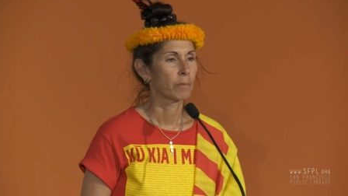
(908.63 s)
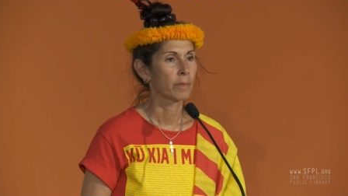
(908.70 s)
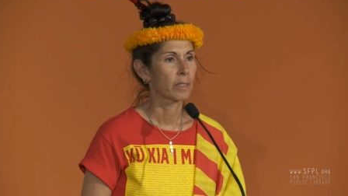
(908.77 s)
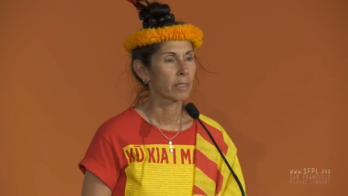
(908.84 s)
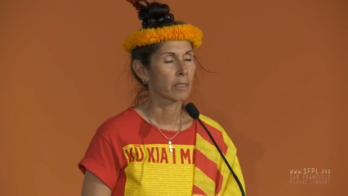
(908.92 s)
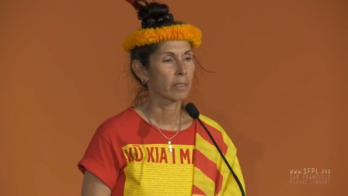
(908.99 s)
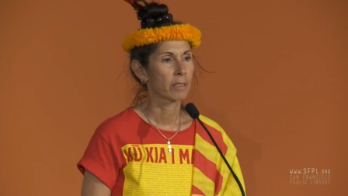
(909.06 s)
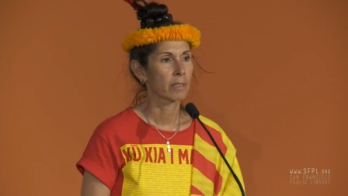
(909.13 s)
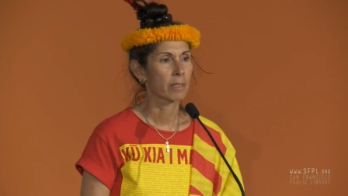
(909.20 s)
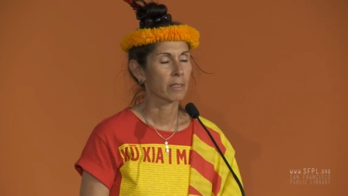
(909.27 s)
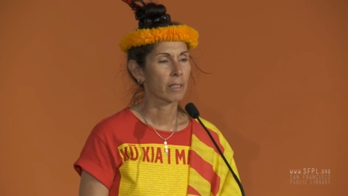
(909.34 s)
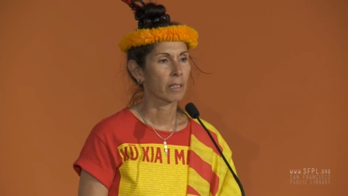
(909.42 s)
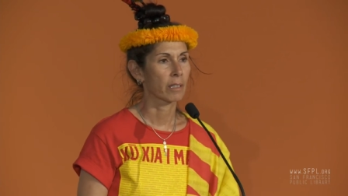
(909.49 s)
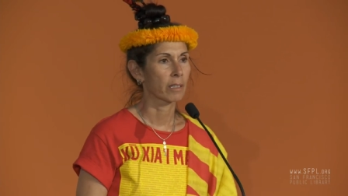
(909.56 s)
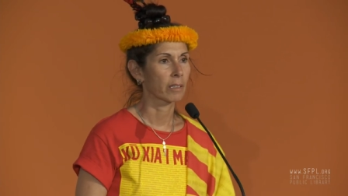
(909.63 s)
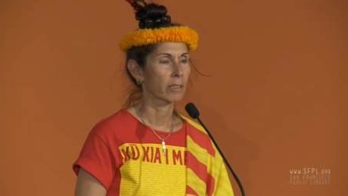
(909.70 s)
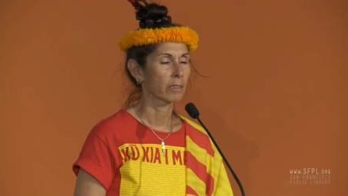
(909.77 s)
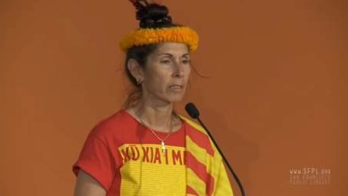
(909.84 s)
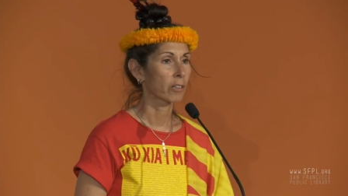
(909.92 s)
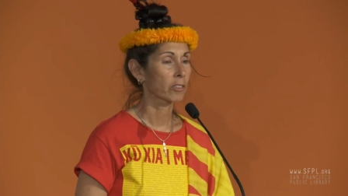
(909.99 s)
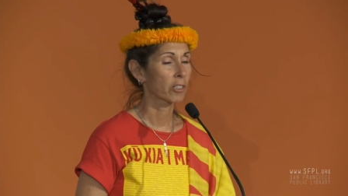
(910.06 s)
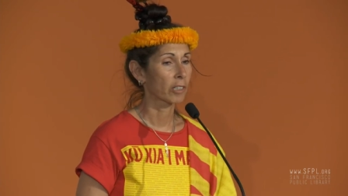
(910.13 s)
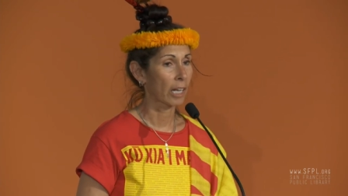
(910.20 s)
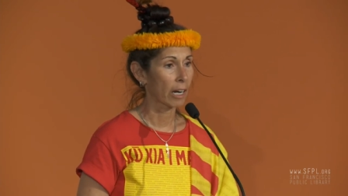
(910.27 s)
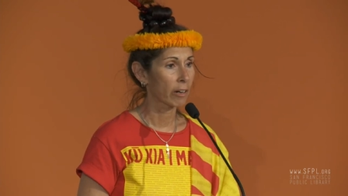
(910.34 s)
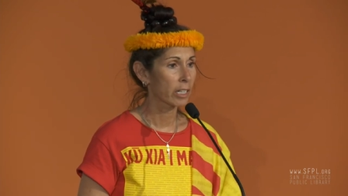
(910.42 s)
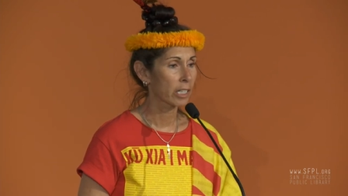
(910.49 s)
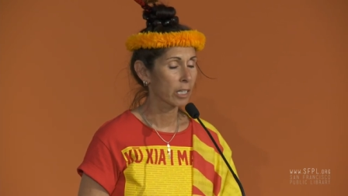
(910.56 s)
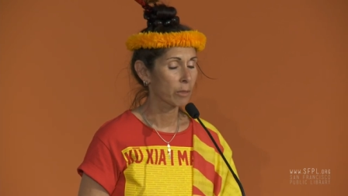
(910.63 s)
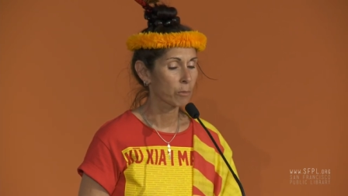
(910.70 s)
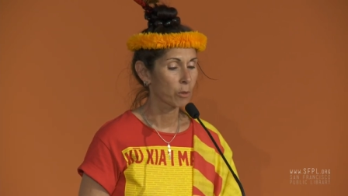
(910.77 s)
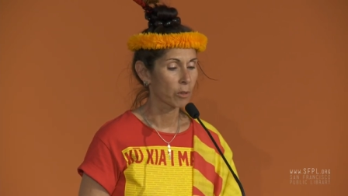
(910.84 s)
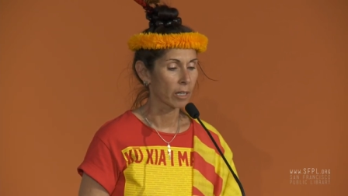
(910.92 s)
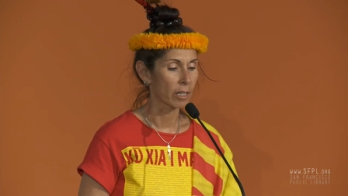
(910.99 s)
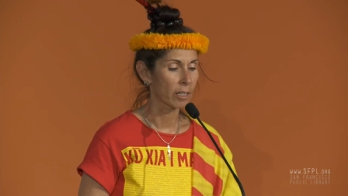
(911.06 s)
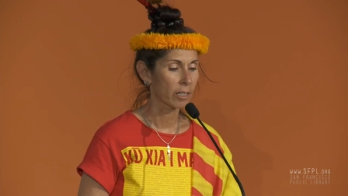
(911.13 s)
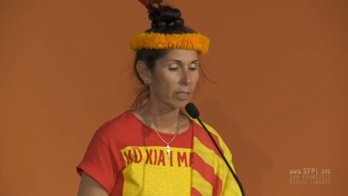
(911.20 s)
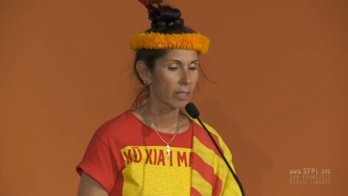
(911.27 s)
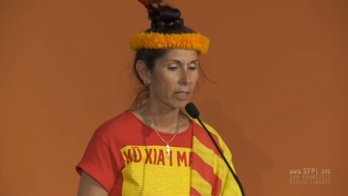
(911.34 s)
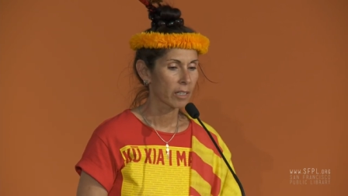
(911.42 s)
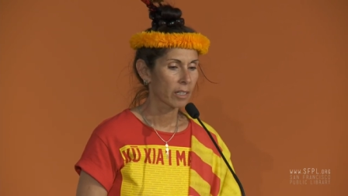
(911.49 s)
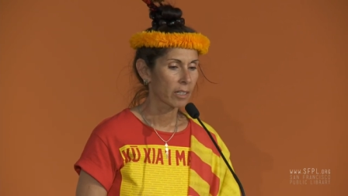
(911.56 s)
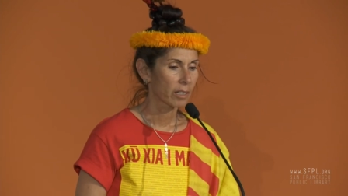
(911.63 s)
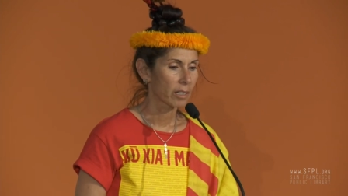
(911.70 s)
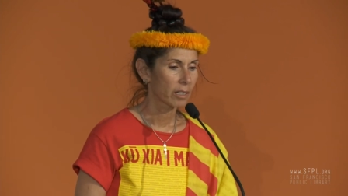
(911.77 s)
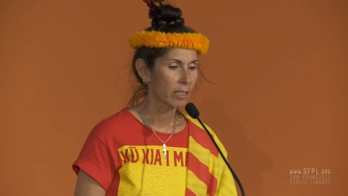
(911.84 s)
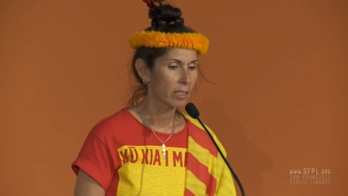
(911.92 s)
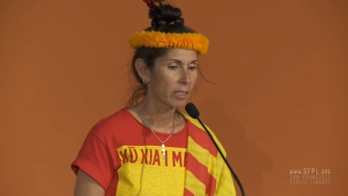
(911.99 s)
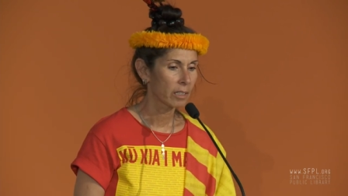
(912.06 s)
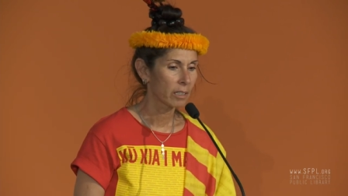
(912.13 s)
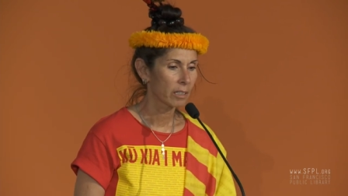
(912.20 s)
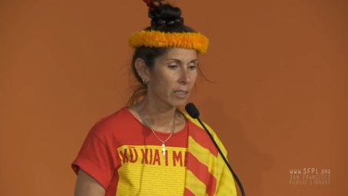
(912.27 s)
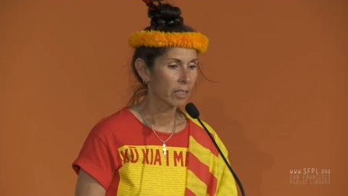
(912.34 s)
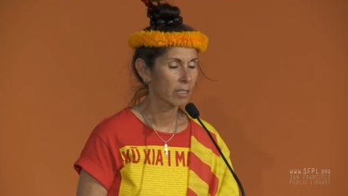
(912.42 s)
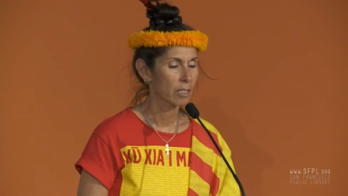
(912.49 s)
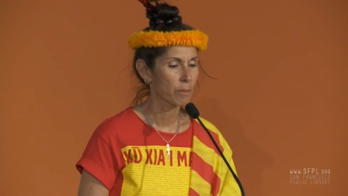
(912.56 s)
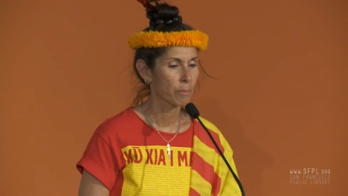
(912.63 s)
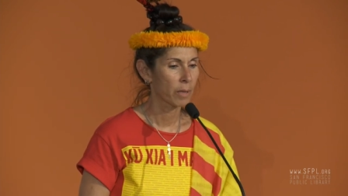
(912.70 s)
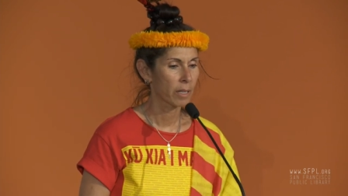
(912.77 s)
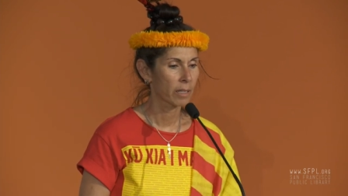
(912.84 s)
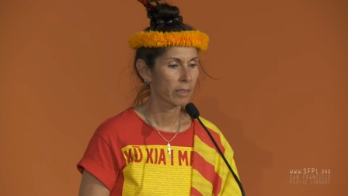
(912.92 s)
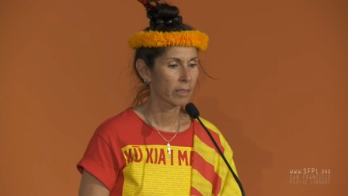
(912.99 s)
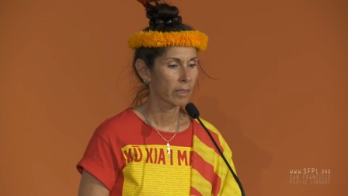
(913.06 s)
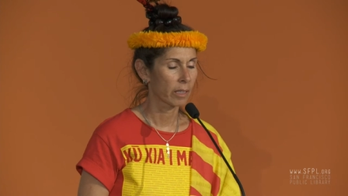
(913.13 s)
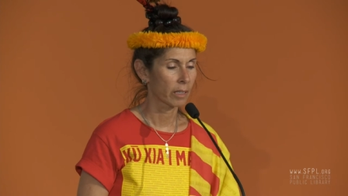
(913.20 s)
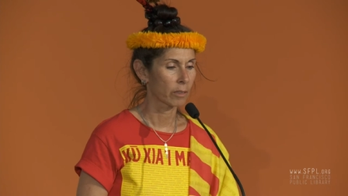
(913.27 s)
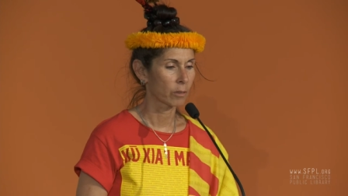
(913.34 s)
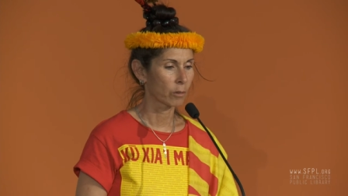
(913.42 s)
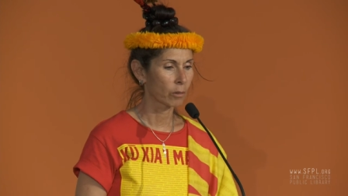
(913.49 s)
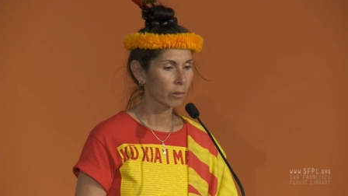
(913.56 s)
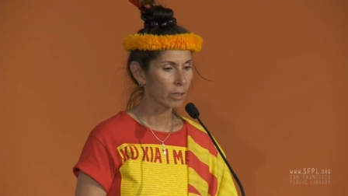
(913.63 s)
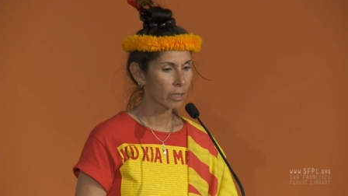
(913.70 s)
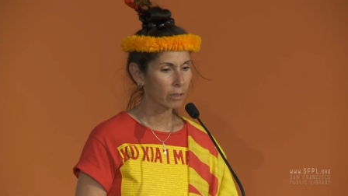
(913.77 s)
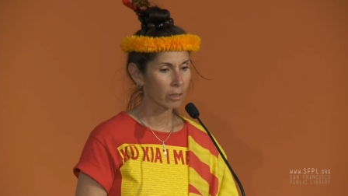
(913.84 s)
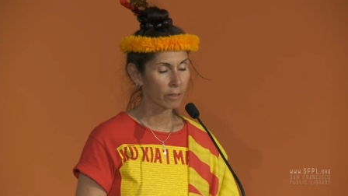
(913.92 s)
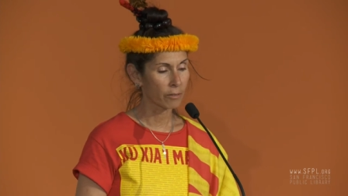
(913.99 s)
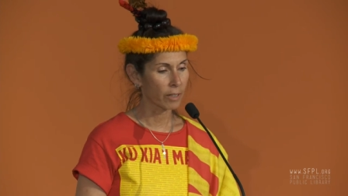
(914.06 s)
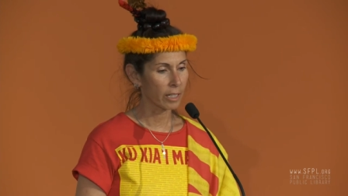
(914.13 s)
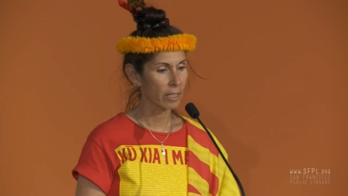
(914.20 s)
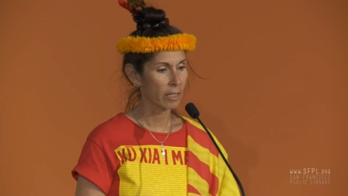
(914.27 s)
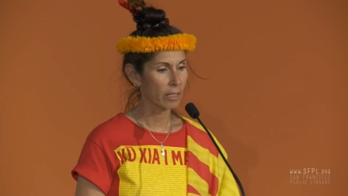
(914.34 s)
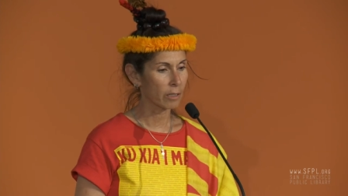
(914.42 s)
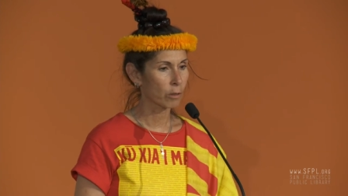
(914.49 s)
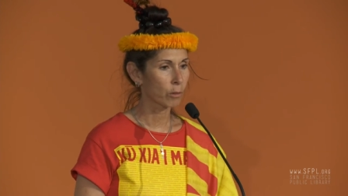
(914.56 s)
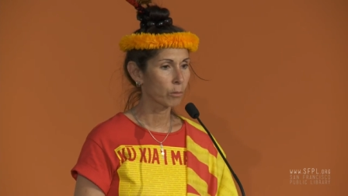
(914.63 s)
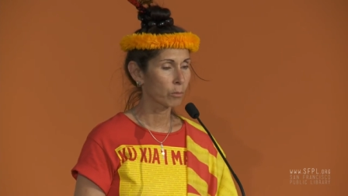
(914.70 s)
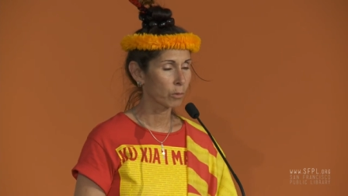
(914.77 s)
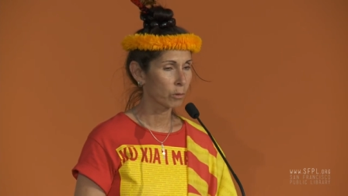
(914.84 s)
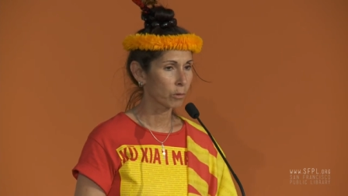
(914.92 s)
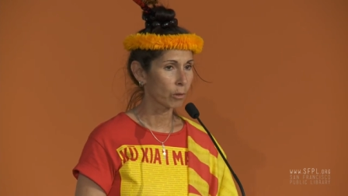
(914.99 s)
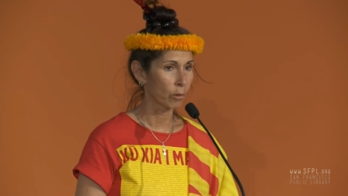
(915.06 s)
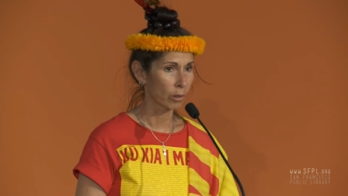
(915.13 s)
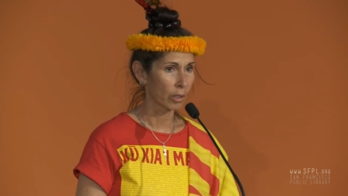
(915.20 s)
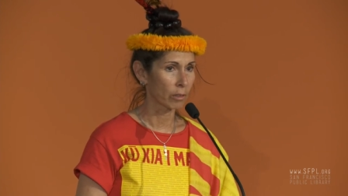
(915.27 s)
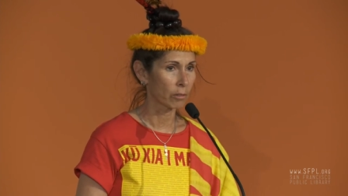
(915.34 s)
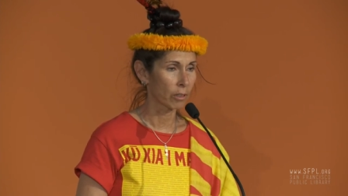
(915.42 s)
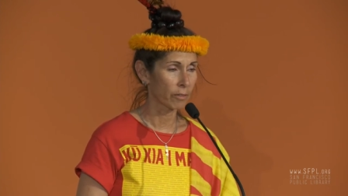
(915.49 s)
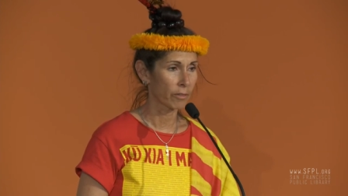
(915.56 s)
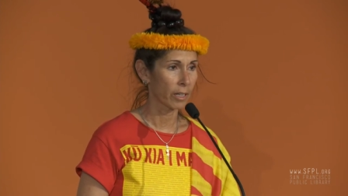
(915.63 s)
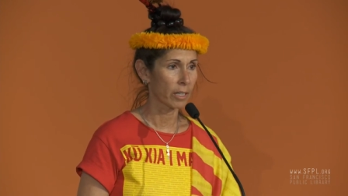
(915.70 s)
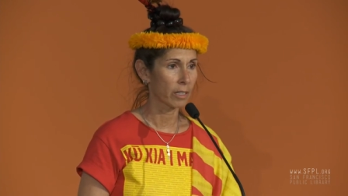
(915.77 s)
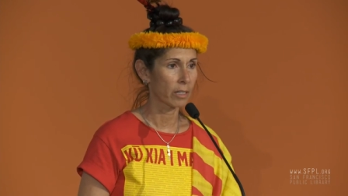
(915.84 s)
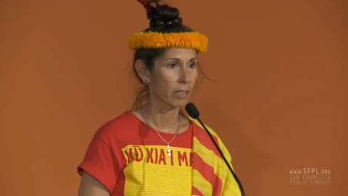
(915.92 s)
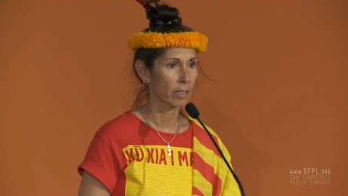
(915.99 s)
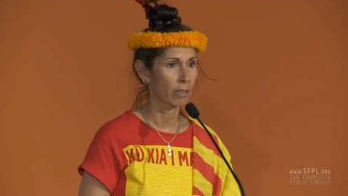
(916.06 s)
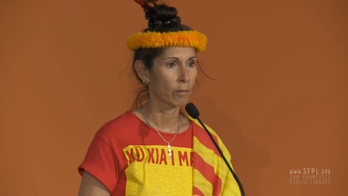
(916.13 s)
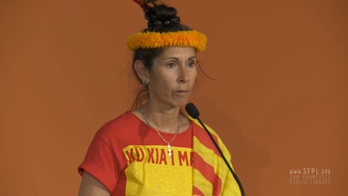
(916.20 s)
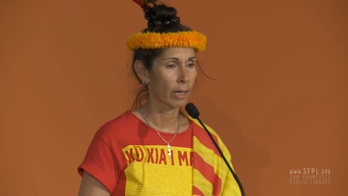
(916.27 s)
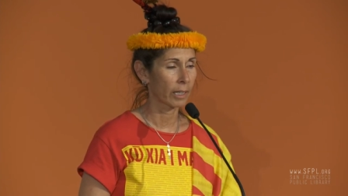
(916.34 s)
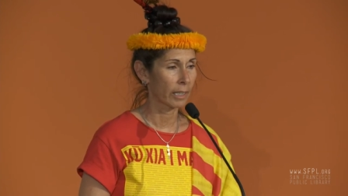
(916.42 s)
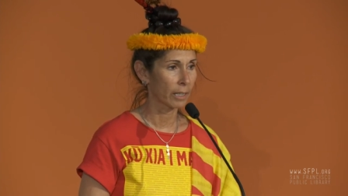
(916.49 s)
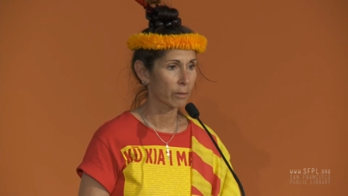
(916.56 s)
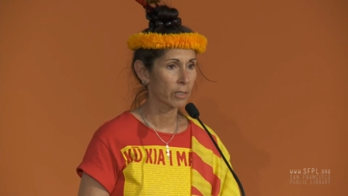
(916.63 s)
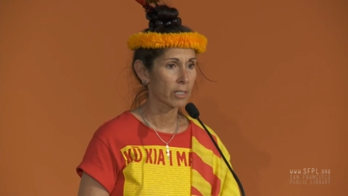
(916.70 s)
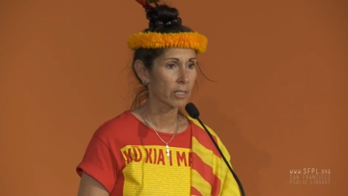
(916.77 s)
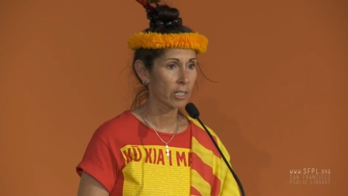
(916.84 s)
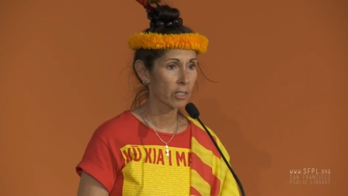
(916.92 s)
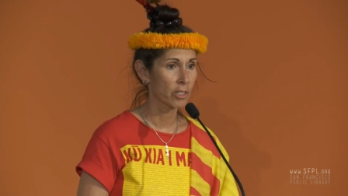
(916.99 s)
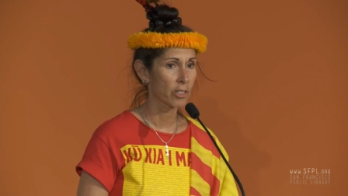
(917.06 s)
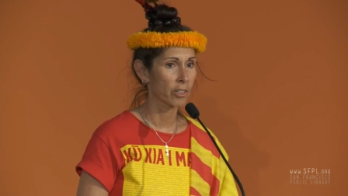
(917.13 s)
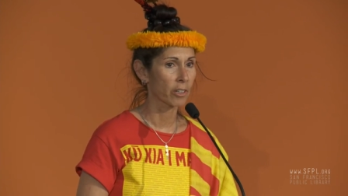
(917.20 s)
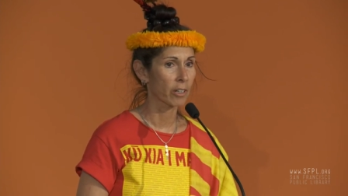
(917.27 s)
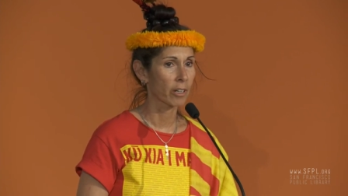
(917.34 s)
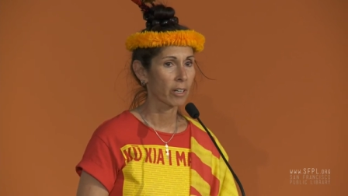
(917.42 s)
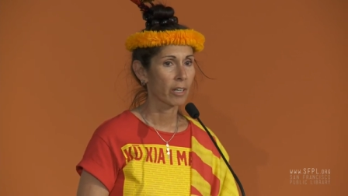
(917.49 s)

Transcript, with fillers: is Dr. Larry Kimura. He has been an Olelo Hawaii Kumu, Olelo Hawaii, a Hawaiian language teacher